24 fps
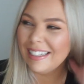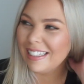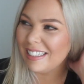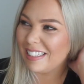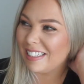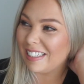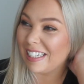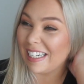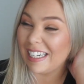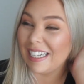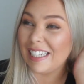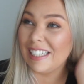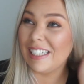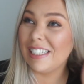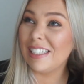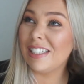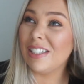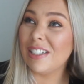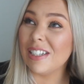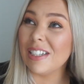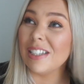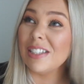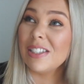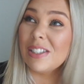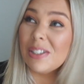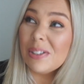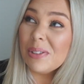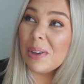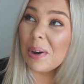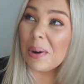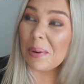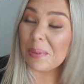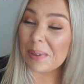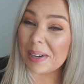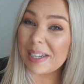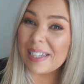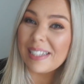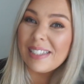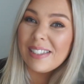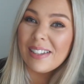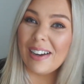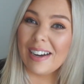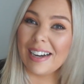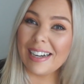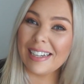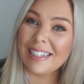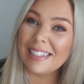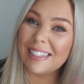She is just so
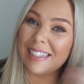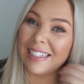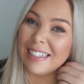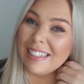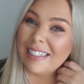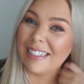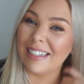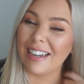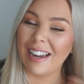excited,